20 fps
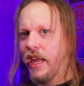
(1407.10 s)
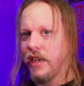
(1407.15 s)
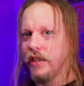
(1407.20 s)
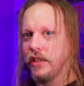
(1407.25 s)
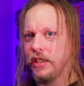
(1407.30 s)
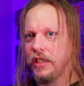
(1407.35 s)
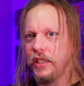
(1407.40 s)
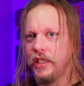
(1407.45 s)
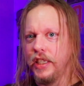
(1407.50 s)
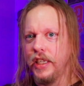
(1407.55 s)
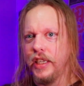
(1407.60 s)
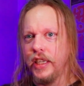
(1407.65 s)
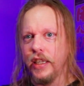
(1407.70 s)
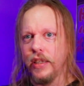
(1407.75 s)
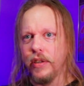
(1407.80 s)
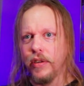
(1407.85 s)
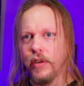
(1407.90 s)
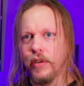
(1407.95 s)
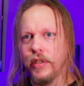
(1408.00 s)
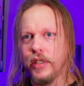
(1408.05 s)
kind of
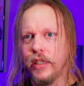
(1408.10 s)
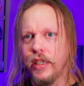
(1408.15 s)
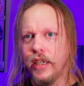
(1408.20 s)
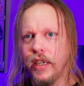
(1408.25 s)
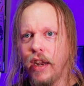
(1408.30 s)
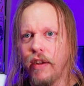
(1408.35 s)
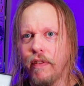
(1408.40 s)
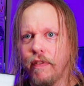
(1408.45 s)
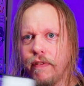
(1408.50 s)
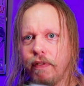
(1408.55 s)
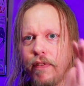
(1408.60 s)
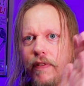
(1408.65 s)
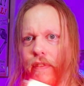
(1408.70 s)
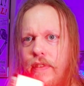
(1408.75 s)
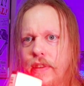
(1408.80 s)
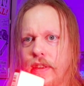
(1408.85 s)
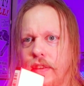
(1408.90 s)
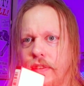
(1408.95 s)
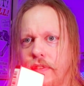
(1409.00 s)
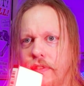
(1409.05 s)
shitty, it kind of
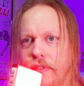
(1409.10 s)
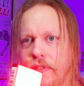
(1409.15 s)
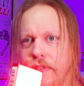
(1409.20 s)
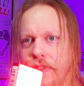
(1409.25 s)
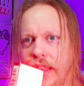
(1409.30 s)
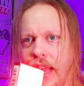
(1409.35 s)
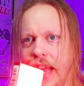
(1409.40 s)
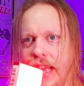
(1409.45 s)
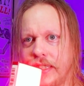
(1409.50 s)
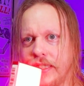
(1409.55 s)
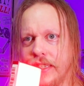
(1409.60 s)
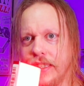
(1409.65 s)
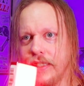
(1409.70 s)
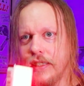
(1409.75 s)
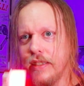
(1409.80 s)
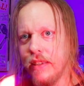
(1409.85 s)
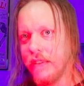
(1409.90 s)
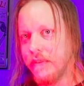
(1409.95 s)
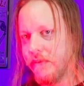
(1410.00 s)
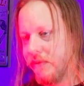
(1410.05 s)

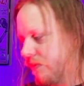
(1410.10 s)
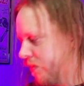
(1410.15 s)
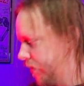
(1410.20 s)
flashes and